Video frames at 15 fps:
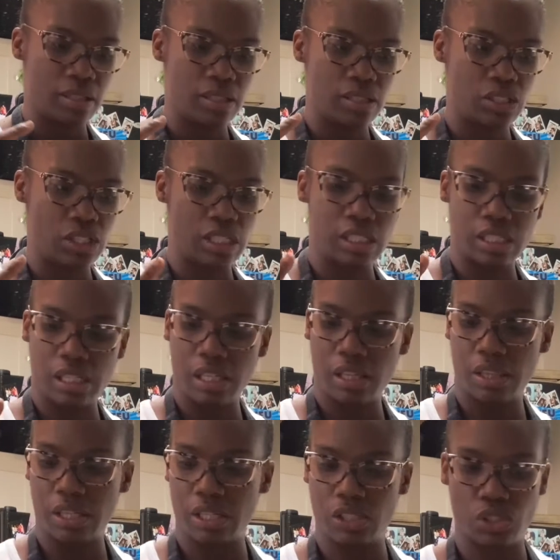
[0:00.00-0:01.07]
just to get
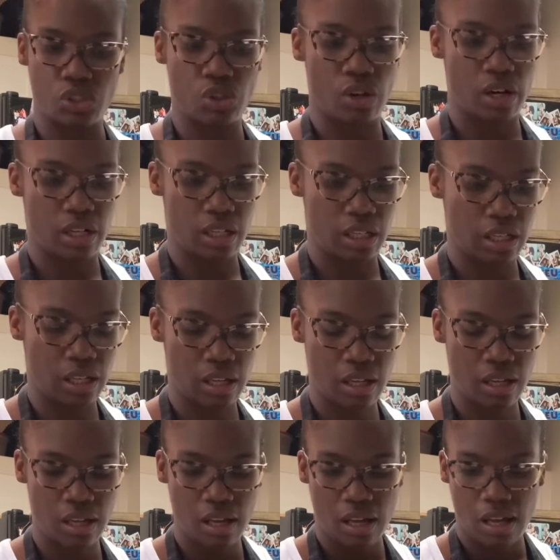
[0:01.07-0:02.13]
things started,
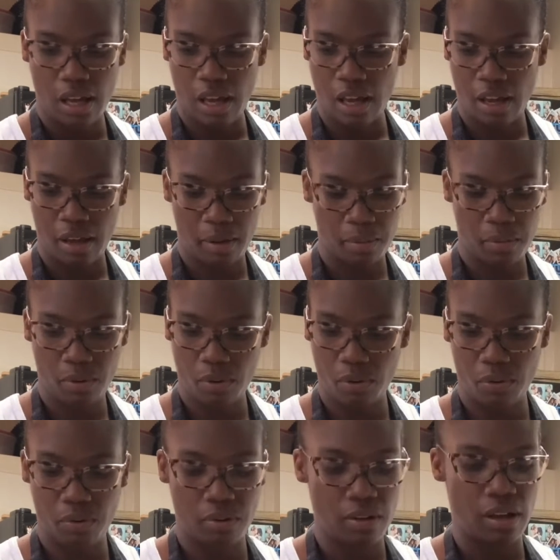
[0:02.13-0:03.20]

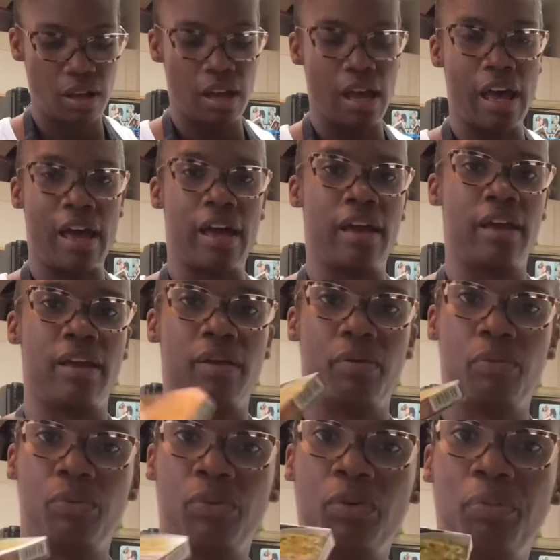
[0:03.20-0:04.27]
I
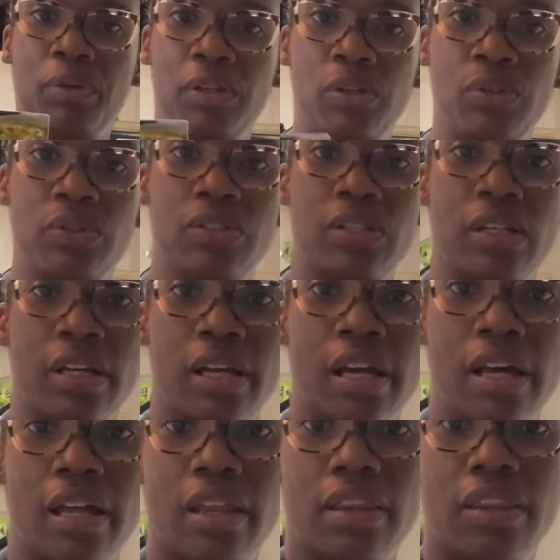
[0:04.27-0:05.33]
will be using
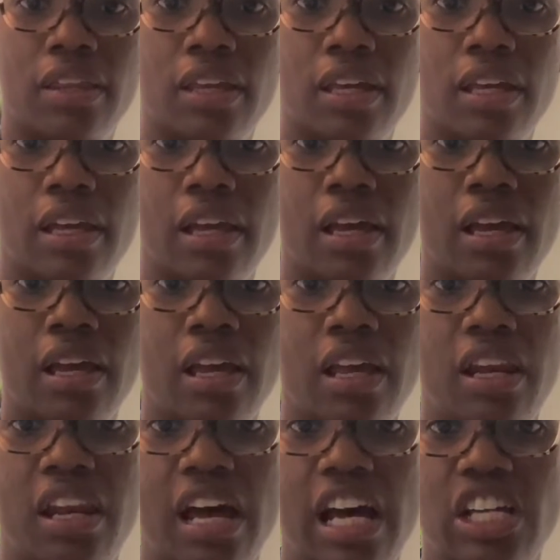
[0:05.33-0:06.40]
the
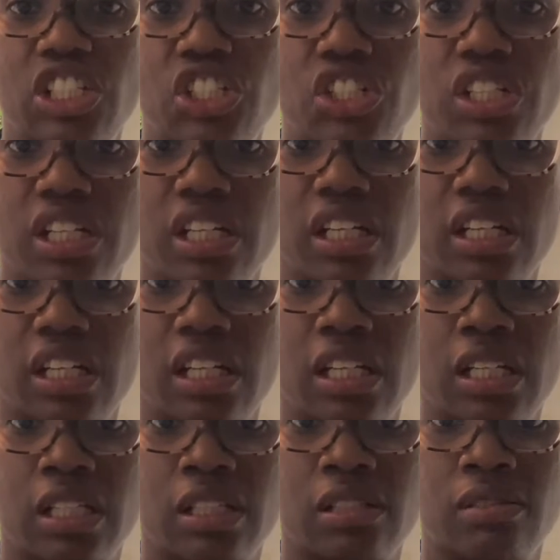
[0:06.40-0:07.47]
not
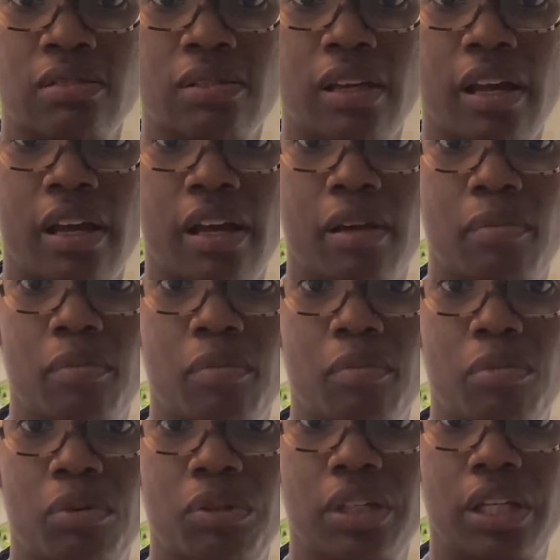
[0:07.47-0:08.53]
chicken
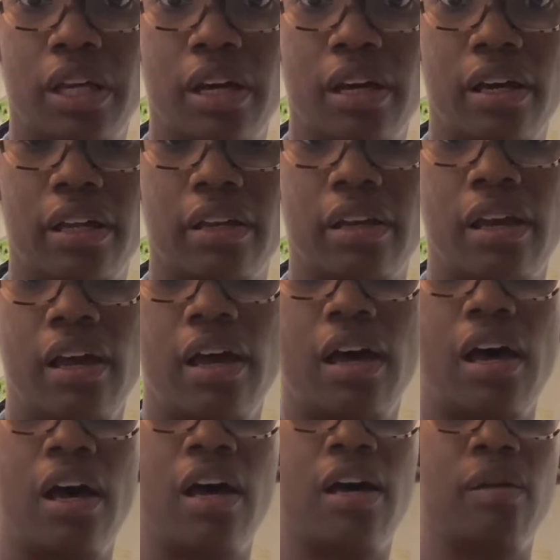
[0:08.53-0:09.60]
bouillon
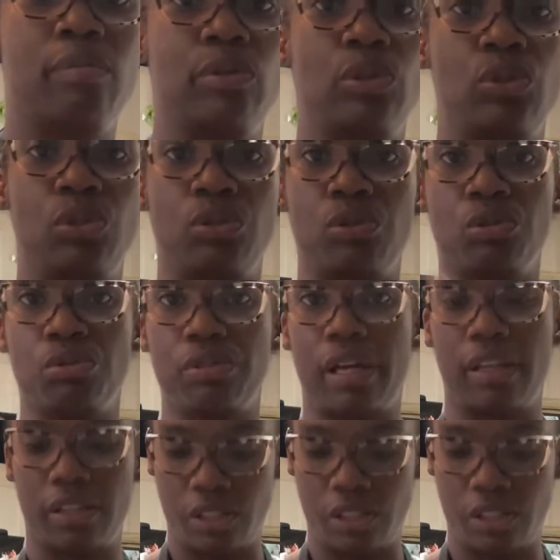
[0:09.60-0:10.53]
to create the